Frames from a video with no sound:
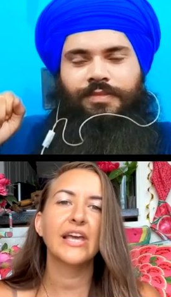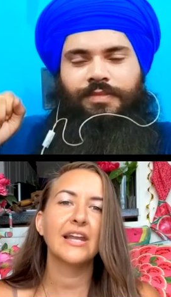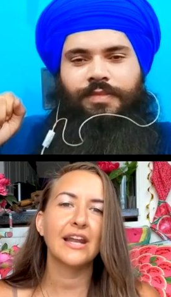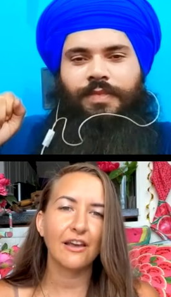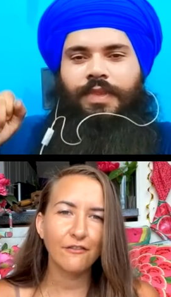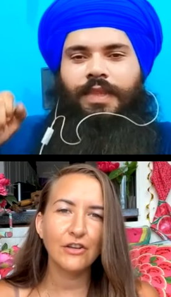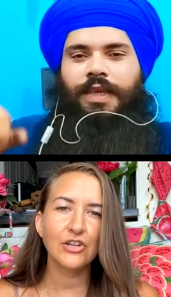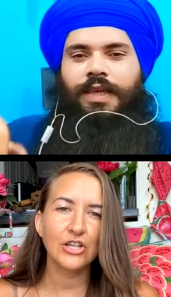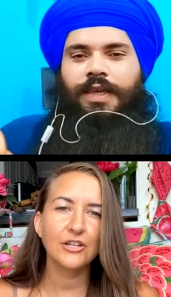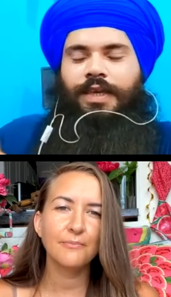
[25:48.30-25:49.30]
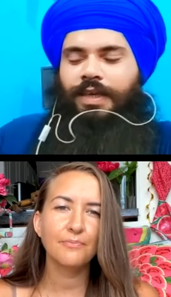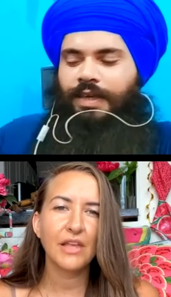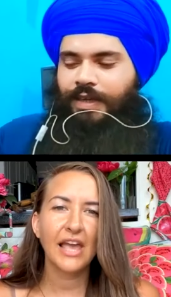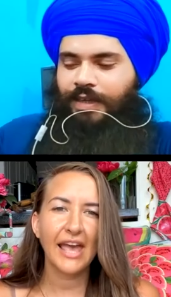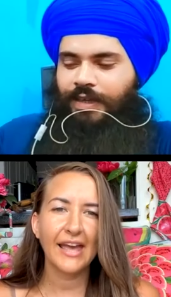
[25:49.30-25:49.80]
Speaker 1: weight, and I feel good.
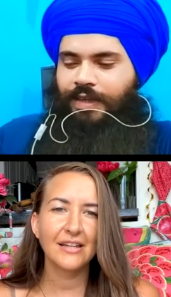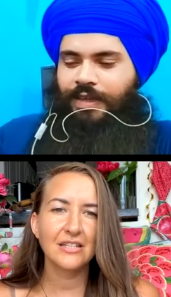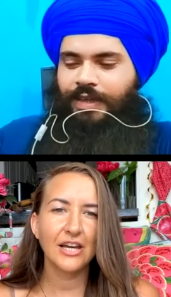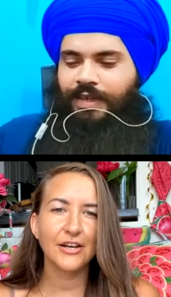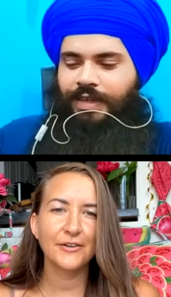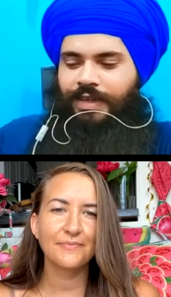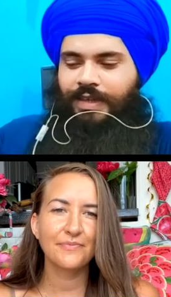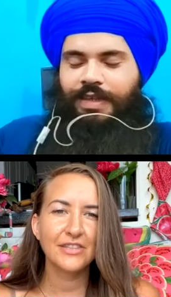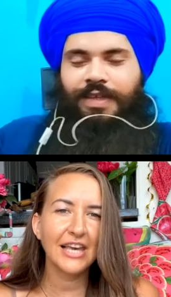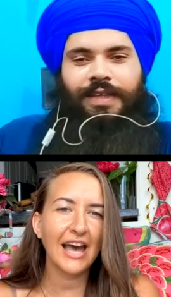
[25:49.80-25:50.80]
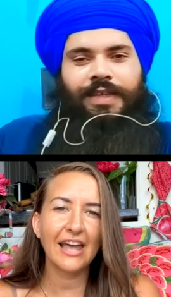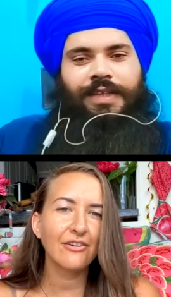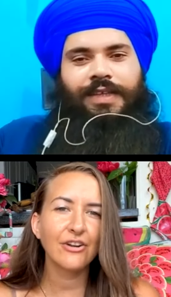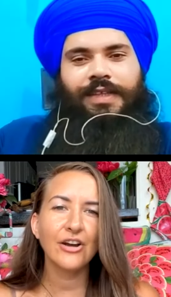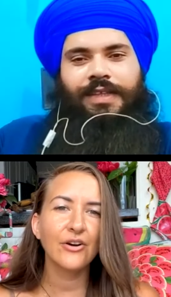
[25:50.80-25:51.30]
And um, yeah, I
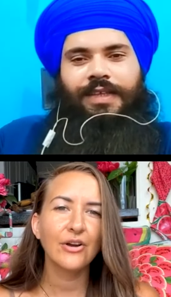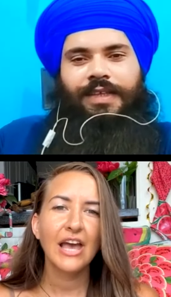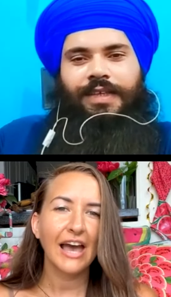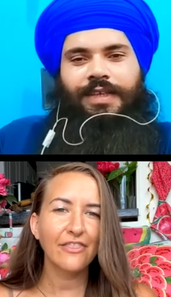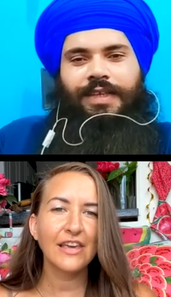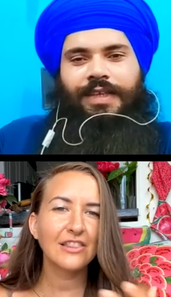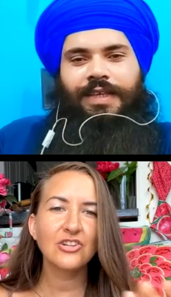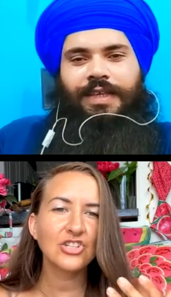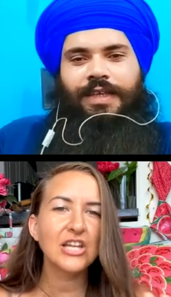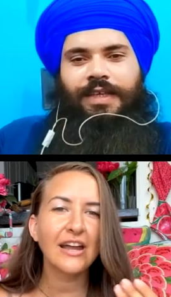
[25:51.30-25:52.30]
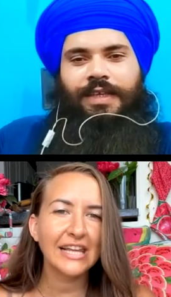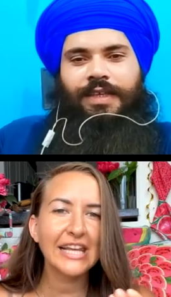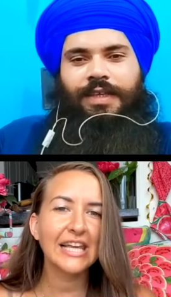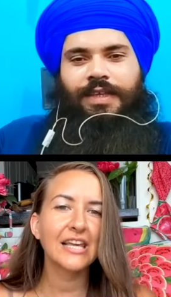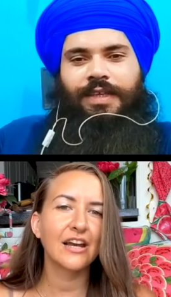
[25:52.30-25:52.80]
don't know. I think they're just not
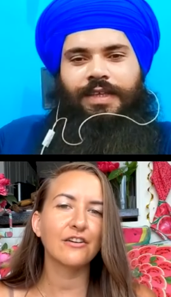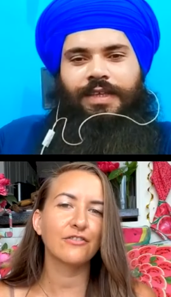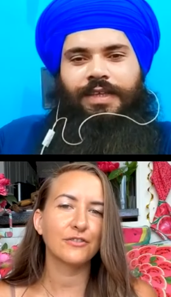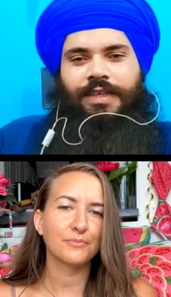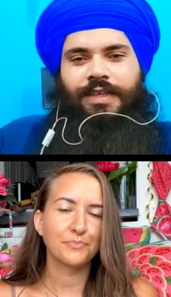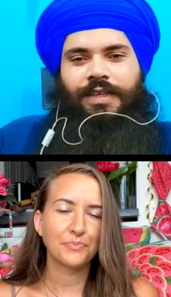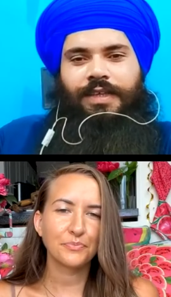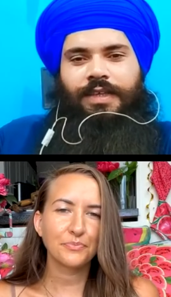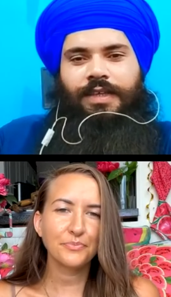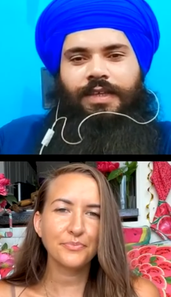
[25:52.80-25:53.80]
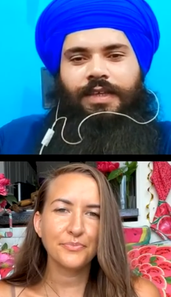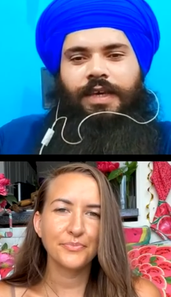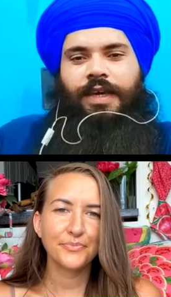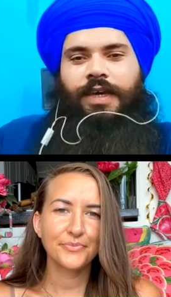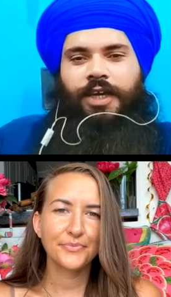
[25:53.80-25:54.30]
eating enough.
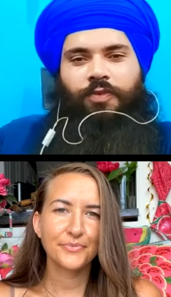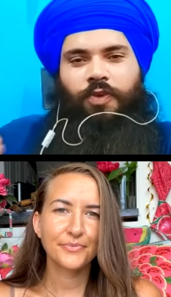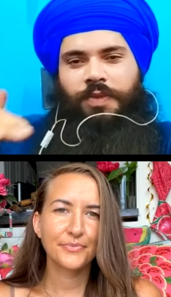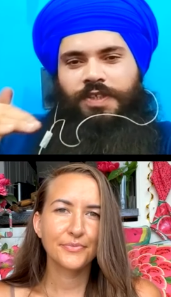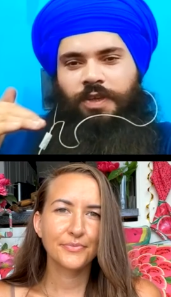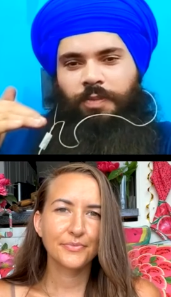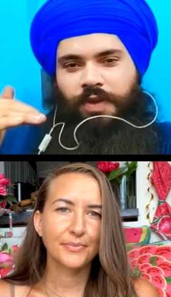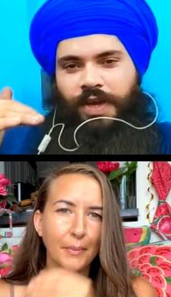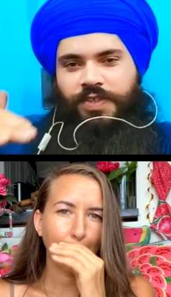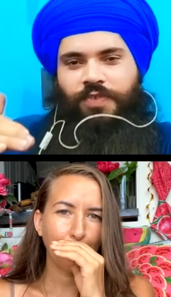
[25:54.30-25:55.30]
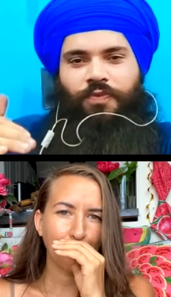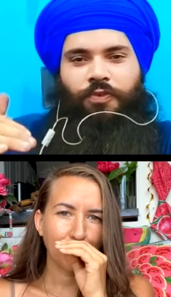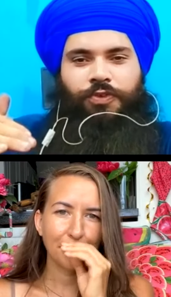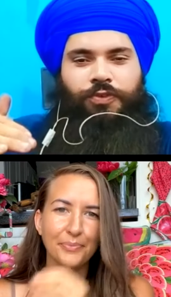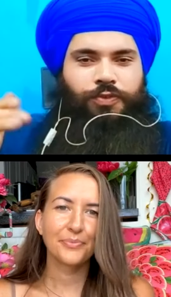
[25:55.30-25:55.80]
Speaker 2: It would be
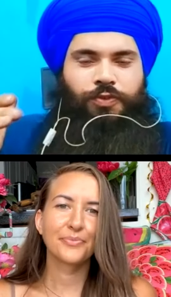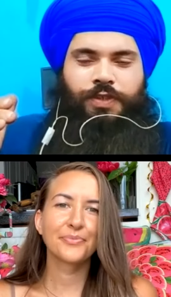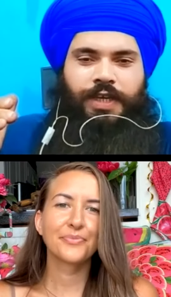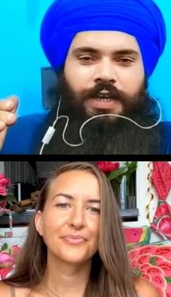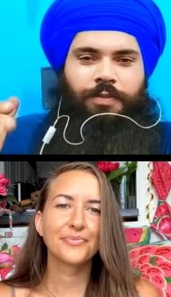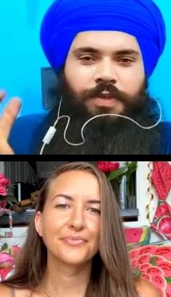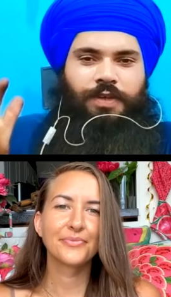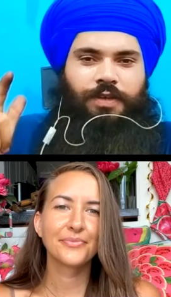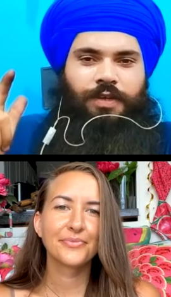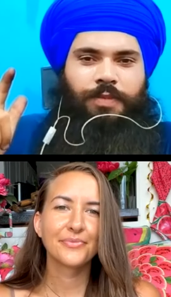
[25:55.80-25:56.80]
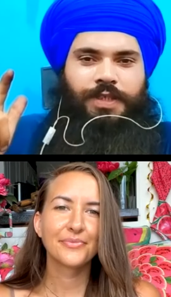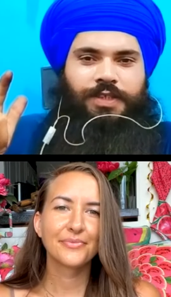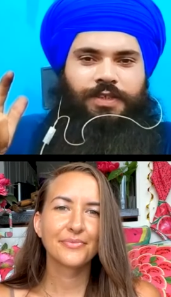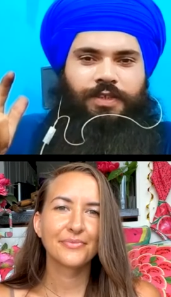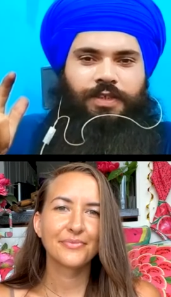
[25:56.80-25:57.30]
surprising for you to know that, because uh,
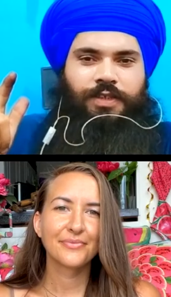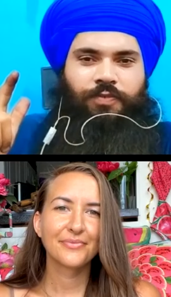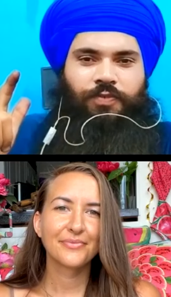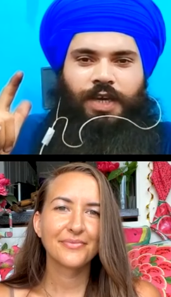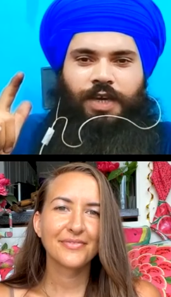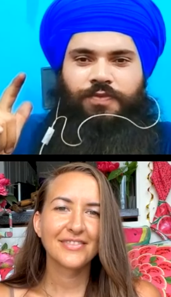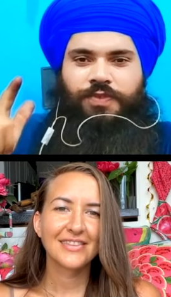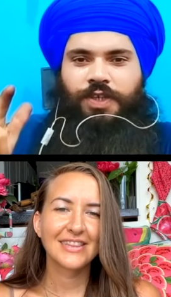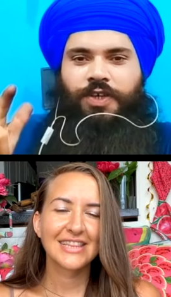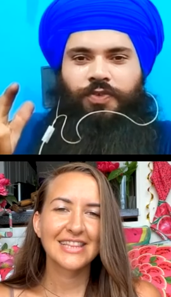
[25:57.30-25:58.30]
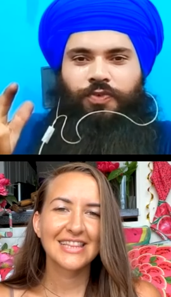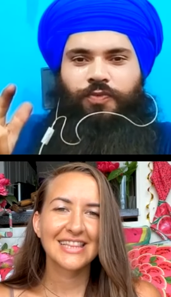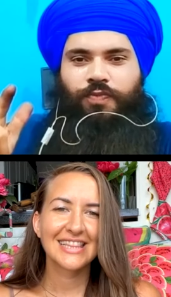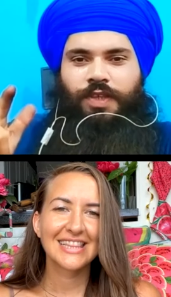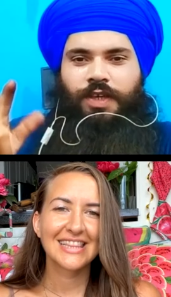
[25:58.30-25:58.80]
but uh, we have seen
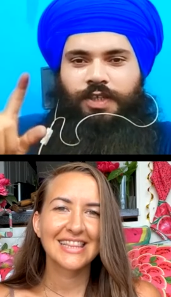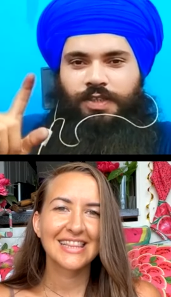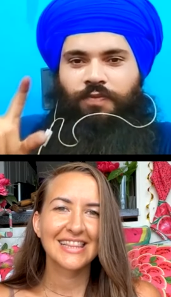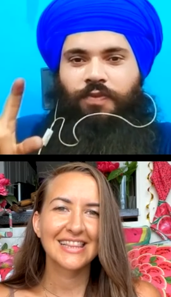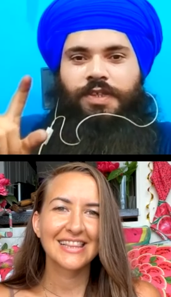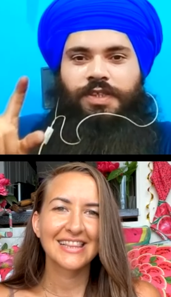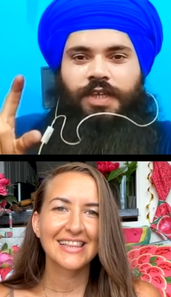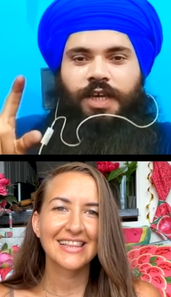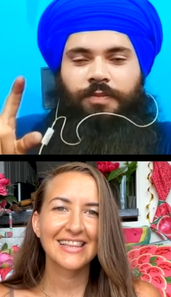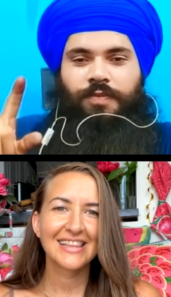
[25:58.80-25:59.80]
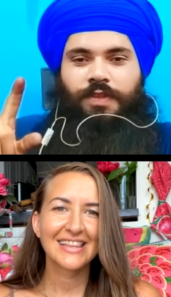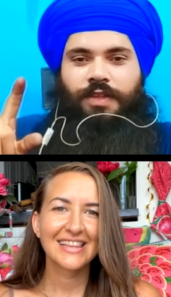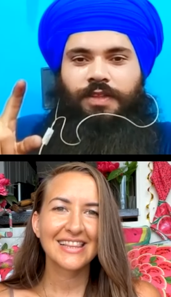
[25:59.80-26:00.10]
you. It's the first time